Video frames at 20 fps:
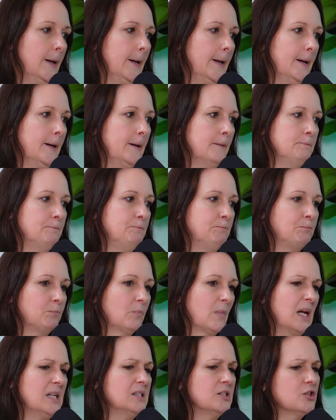
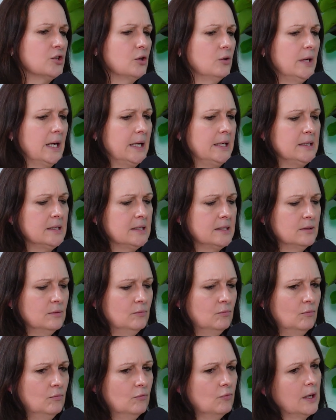And so getting
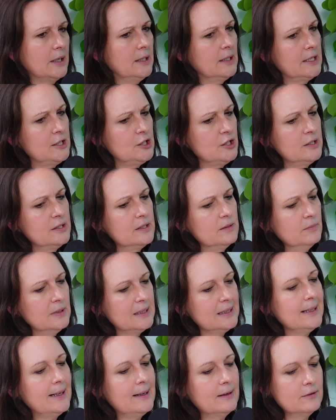some regulation, some
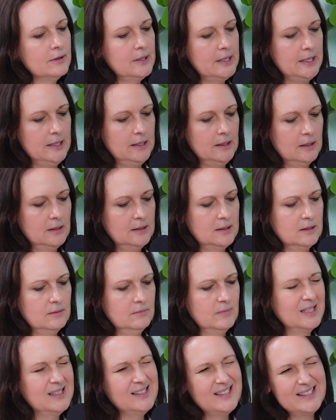clarity and
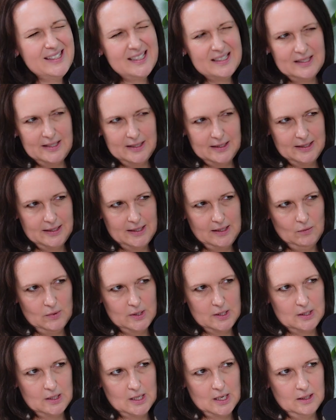some consistency
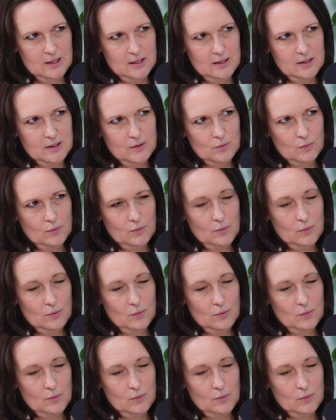with standards